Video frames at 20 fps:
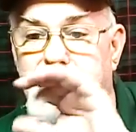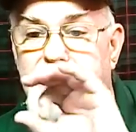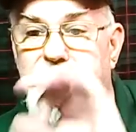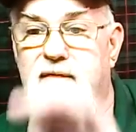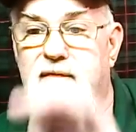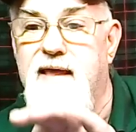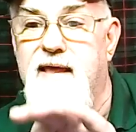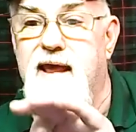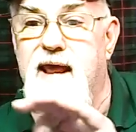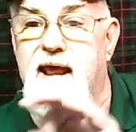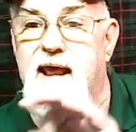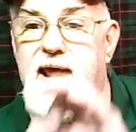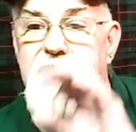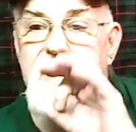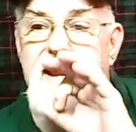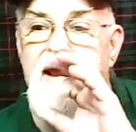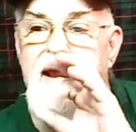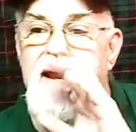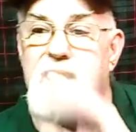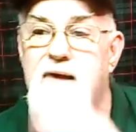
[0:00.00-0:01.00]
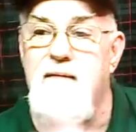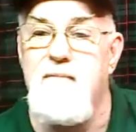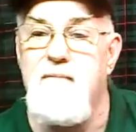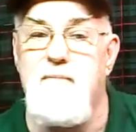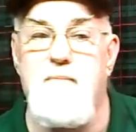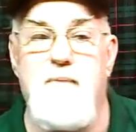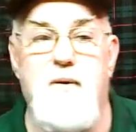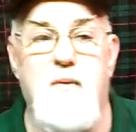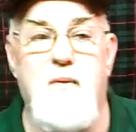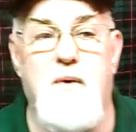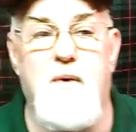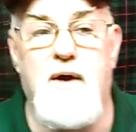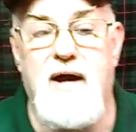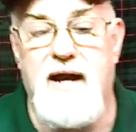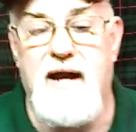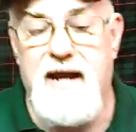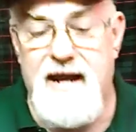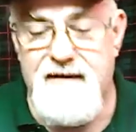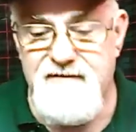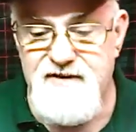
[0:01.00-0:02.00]
there, but what
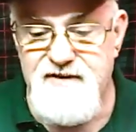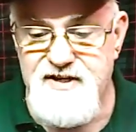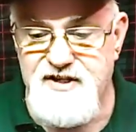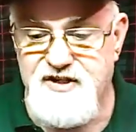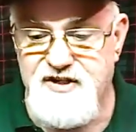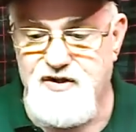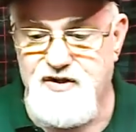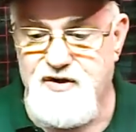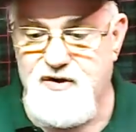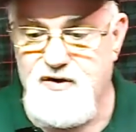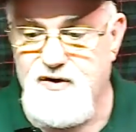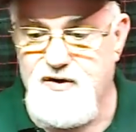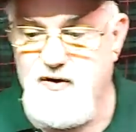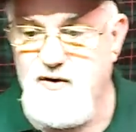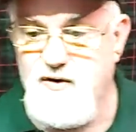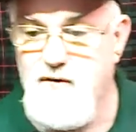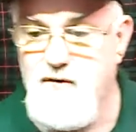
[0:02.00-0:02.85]
I haven't saw